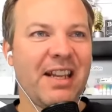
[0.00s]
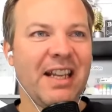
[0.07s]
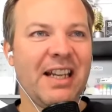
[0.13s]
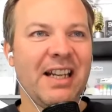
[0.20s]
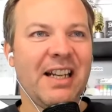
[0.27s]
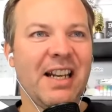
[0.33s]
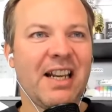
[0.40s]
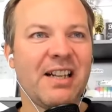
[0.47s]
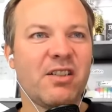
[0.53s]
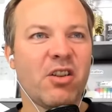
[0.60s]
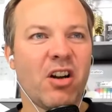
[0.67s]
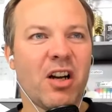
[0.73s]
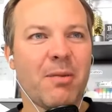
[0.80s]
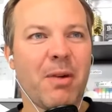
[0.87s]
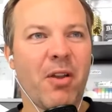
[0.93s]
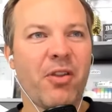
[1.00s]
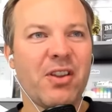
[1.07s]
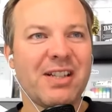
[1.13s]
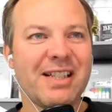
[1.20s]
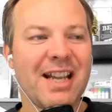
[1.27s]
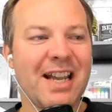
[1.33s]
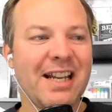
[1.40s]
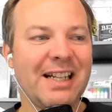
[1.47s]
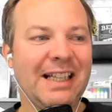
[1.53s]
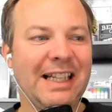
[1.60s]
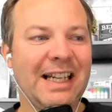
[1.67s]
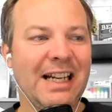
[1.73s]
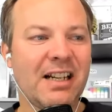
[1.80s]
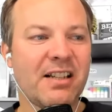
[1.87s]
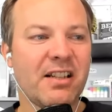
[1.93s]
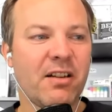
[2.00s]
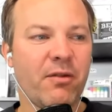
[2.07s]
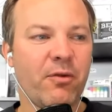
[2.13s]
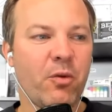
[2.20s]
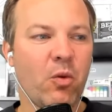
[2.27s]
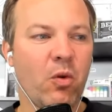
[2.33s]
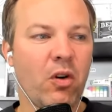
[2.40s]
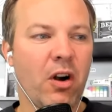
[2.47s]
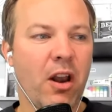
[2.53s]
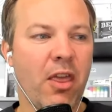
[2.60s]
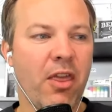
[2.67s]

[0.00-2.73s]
in and talk about the ten links for